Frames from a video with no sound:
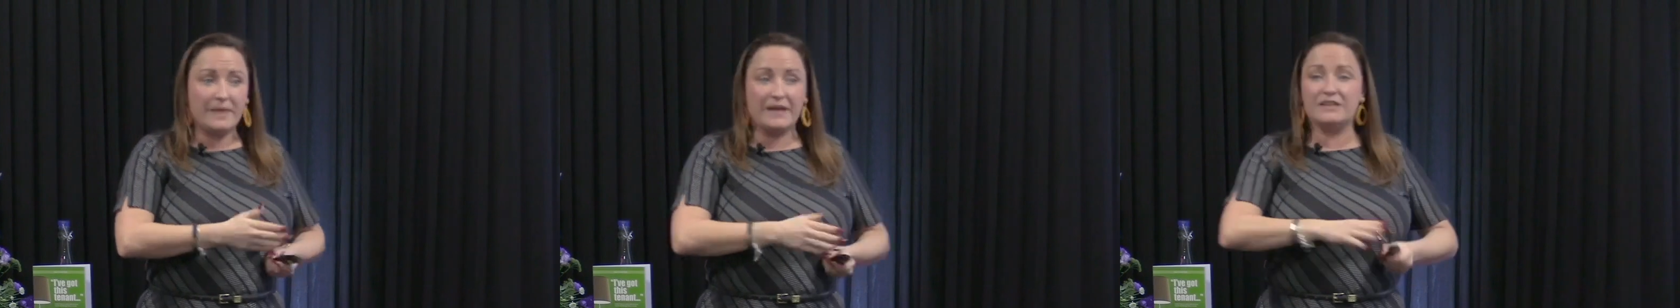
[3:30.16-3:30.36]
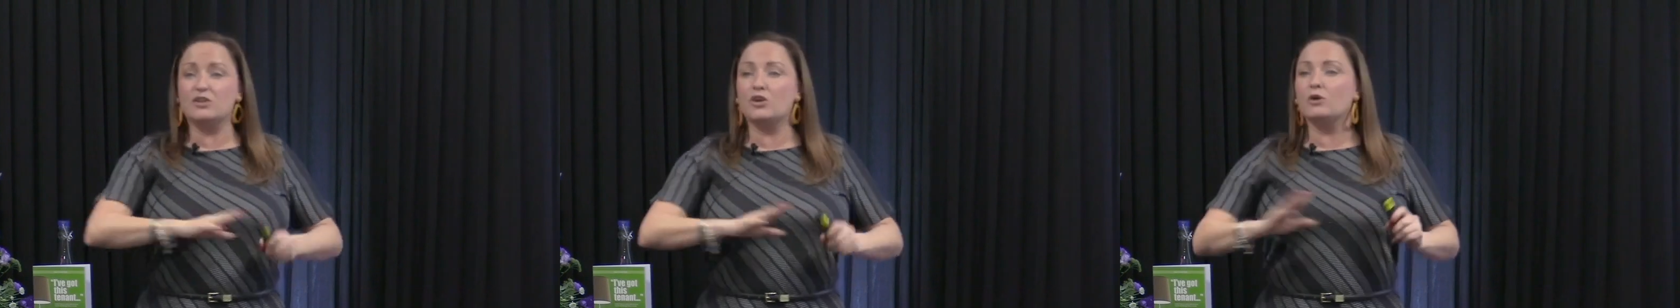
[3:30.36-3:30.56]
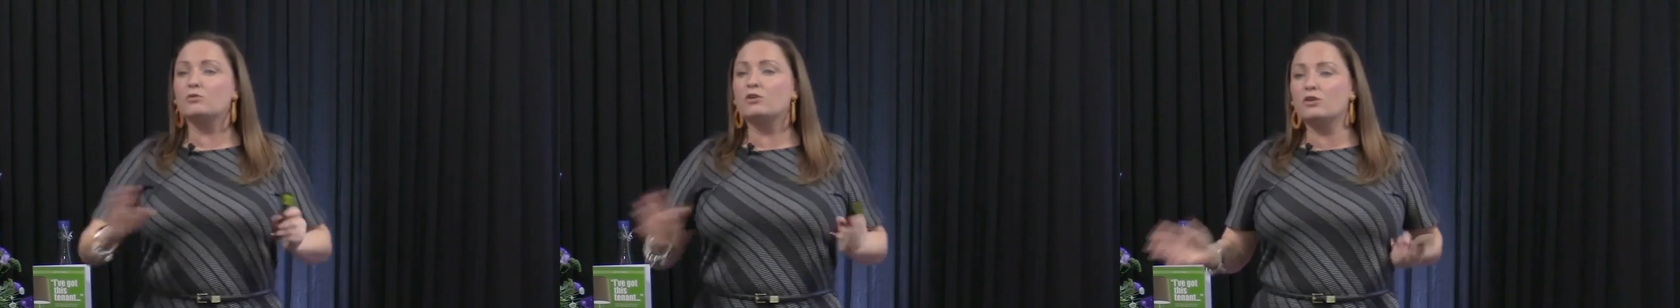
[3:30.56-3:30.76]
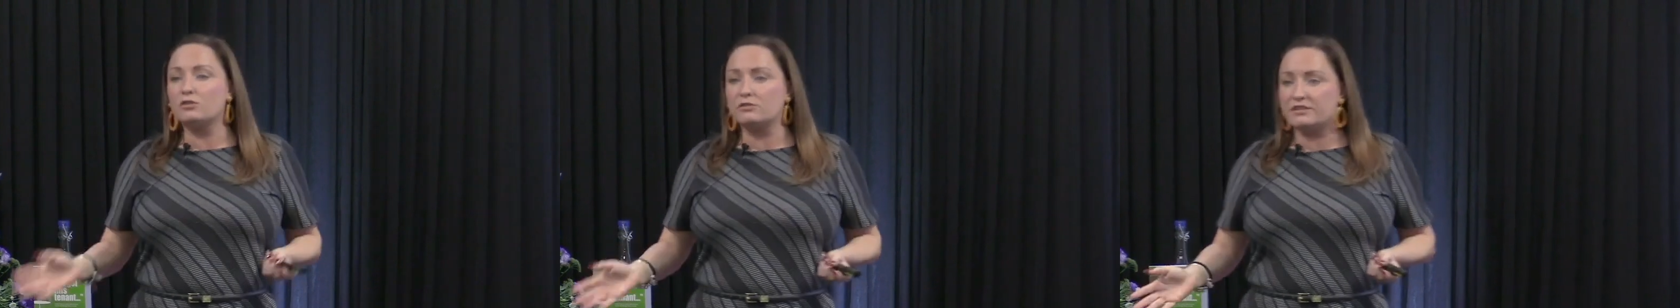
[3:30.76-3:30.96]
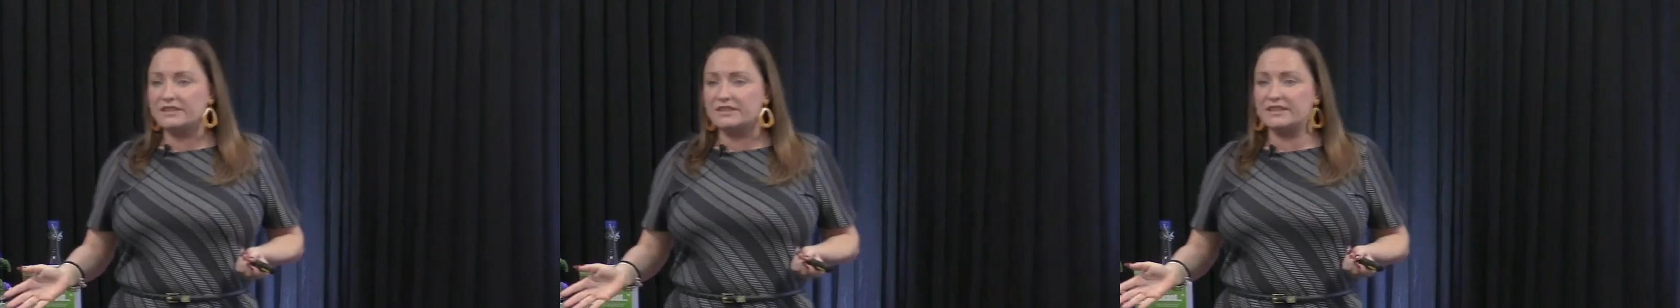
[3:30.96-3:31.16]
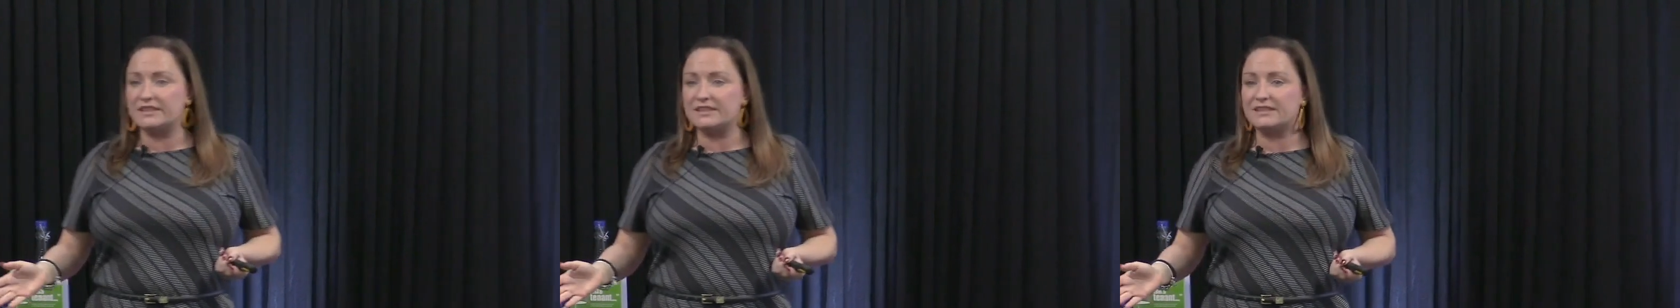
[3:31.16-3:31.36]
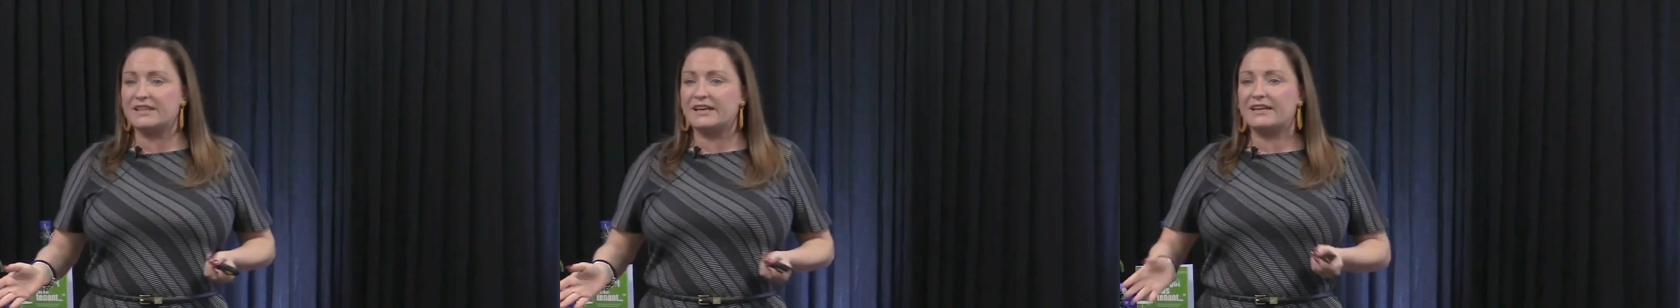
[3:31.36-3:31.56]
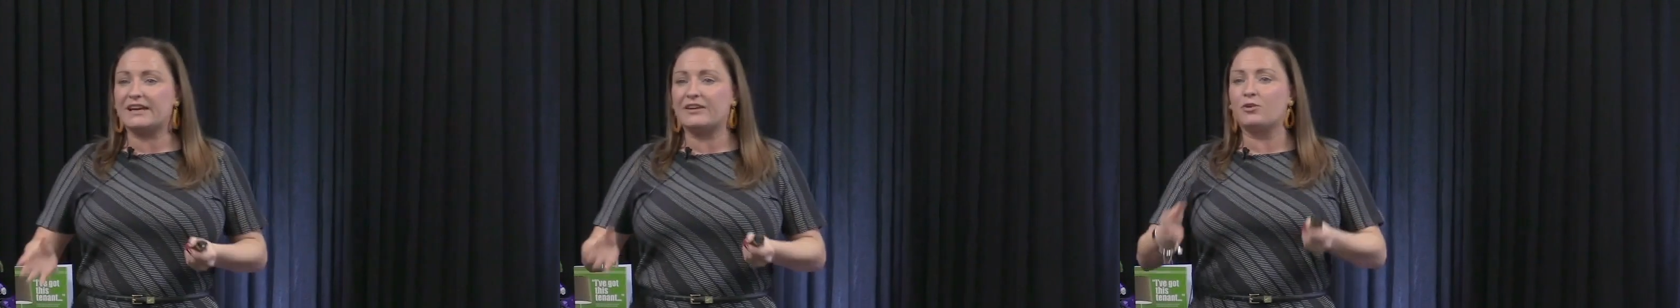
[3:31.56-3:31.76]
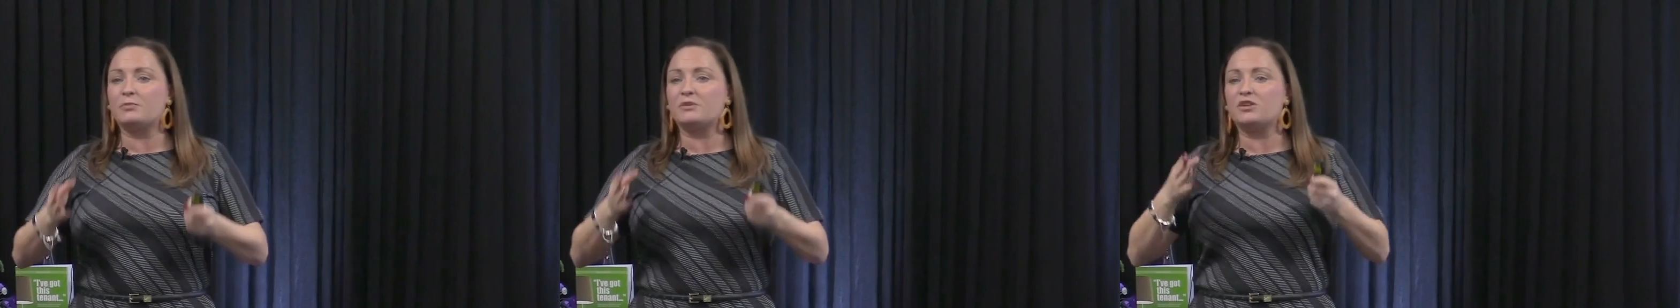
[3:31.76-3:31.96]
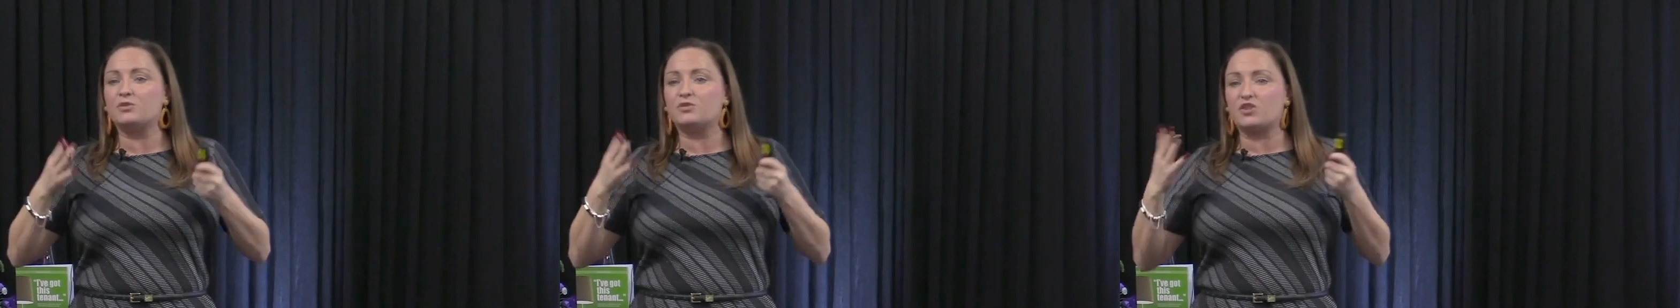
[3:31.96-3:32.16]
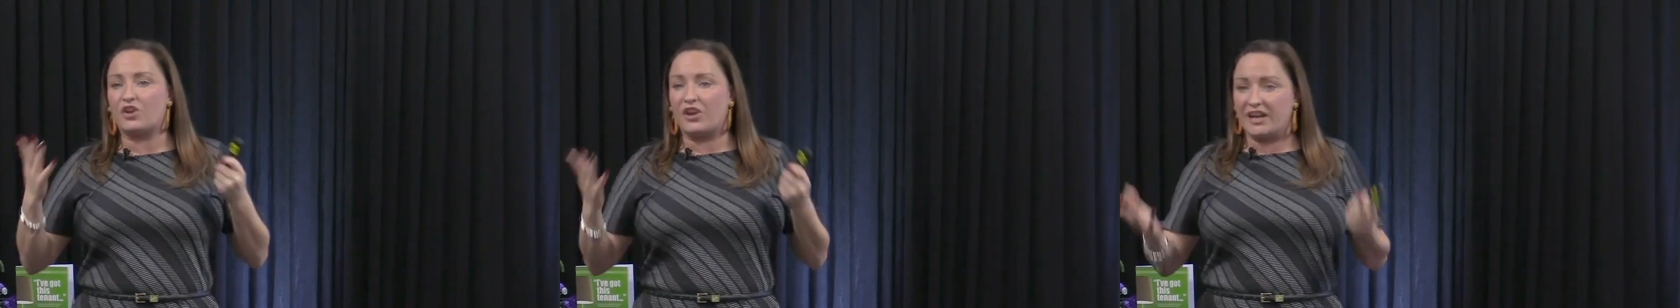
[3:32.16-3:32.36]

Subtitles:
They no longer exist. They cannot be used